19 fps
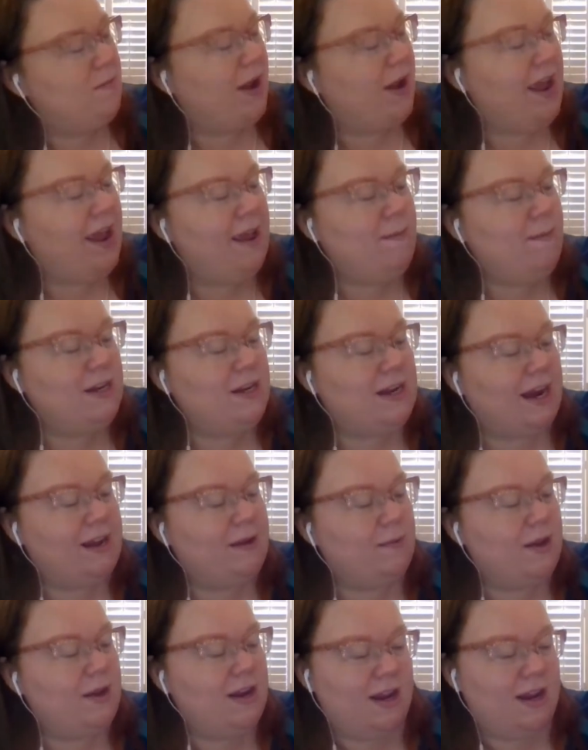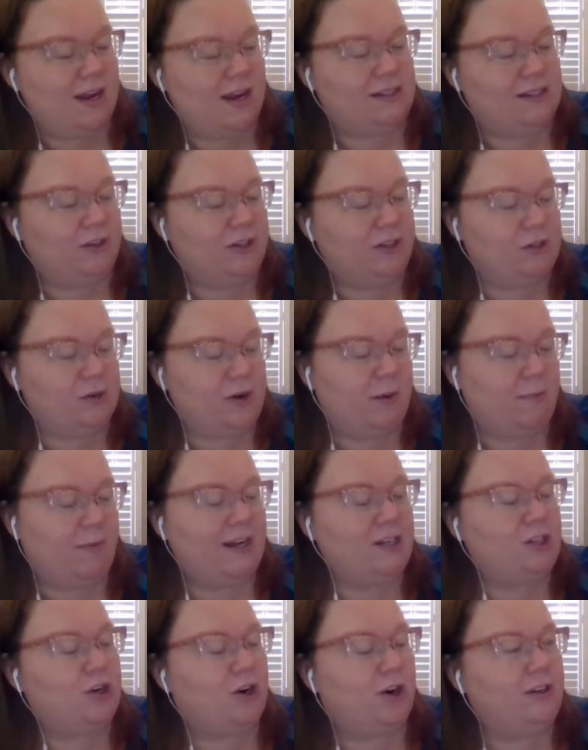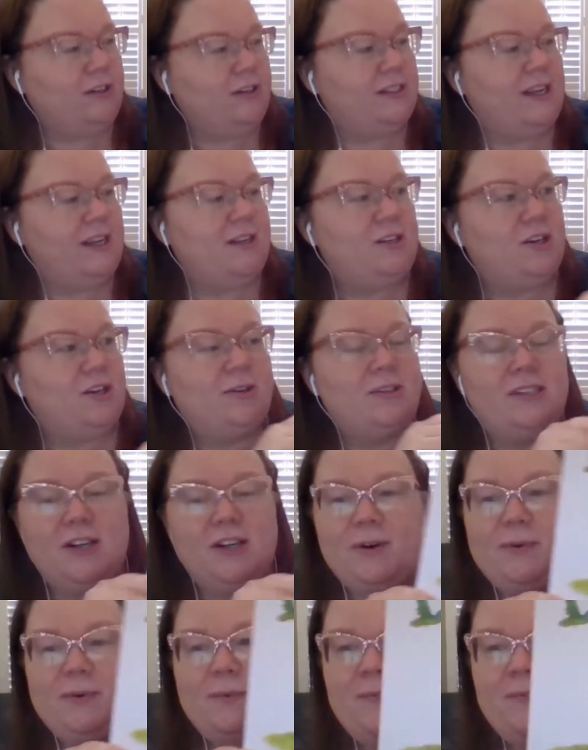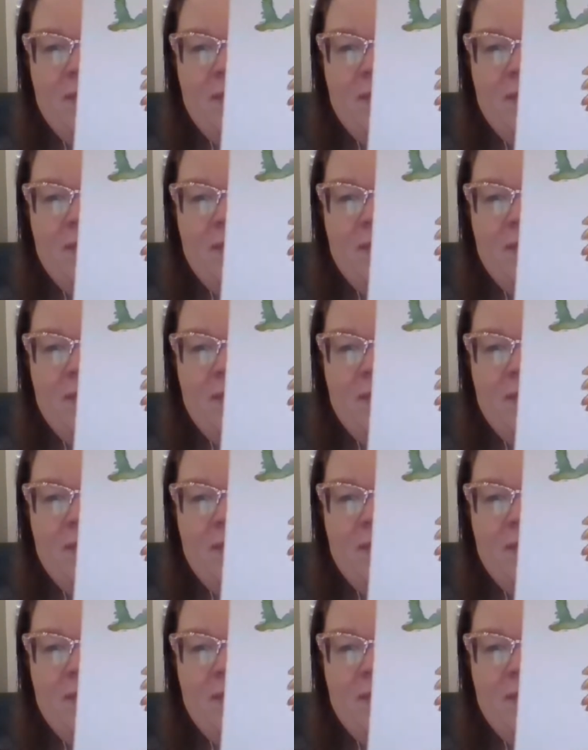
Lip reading: by Amy Dykman and it's illustrated by Charles Santoso.